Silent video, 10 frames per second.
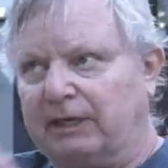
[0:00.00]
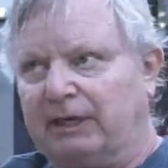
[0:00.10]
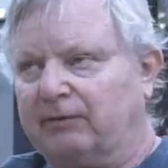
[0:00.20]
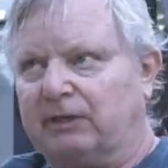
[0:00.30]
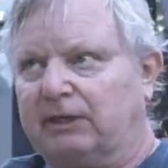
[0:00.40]
I
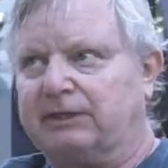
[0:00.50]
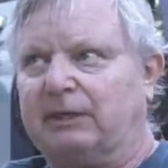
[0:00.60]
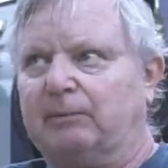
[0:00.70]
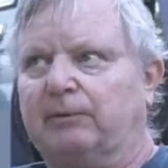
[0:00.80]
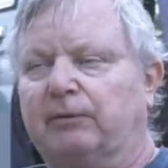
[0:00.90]
haven't done a
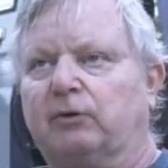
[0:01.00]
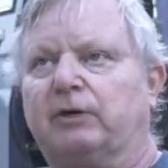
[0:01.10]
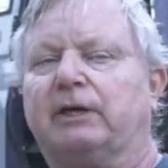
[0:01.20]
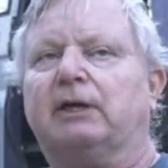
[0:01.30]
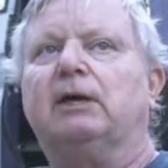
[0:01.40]
table on the
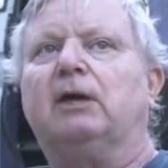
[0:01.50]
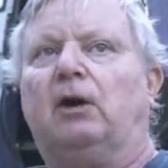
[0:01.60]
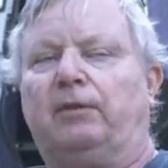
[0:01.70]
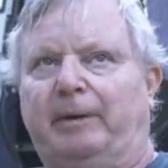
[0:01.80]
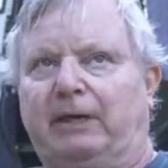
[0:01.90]
cooking
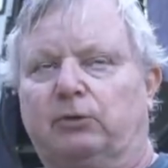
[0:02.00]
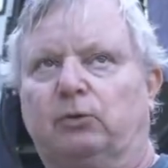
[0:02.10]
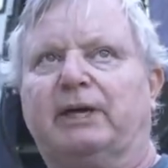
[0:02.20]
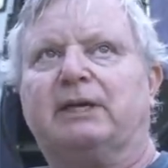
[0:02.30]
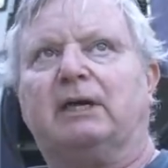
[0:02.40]
on the back
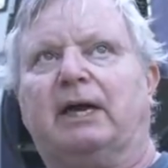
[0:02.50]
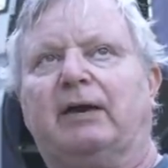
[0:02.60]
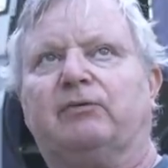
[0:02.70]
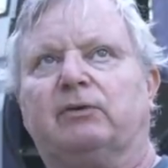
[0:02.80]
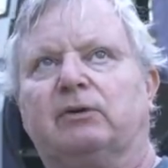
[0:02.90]
door yet, and
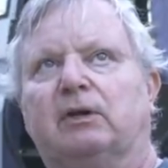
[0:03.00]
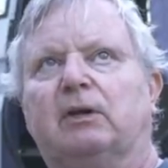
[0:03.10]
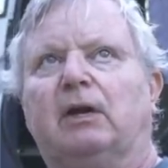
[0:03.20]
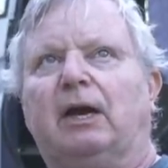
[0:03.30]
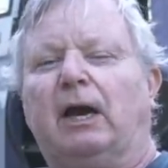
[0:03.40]

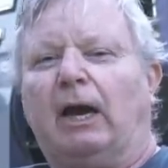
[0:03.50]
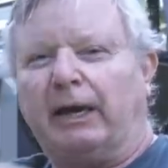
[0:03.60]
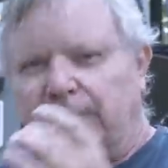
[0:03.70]
I